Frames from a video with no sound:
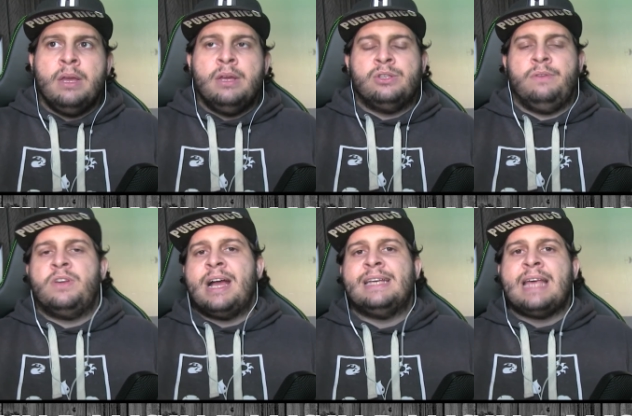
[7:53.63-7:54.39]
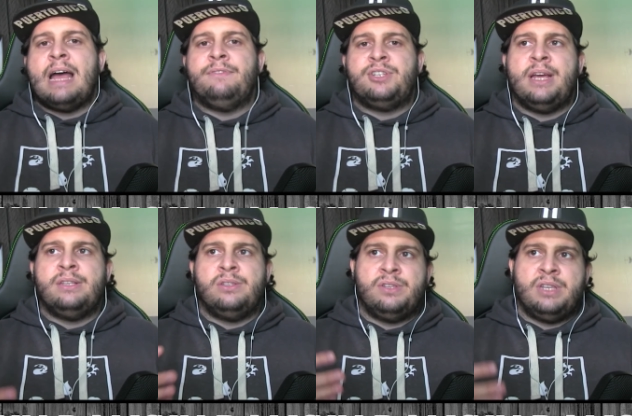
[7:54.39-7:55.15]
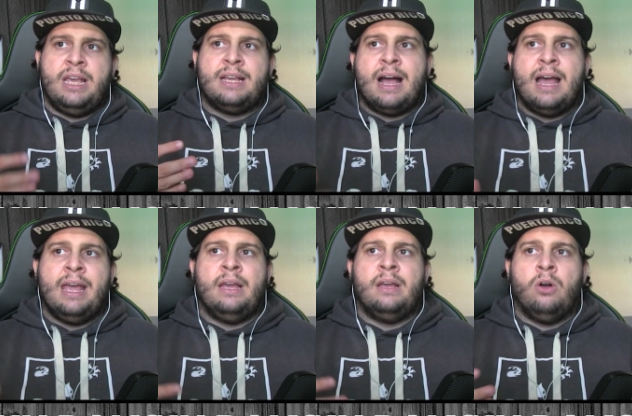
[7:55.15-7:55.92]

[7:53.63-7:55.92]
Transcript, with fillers: So if you guys have a chance to say Caen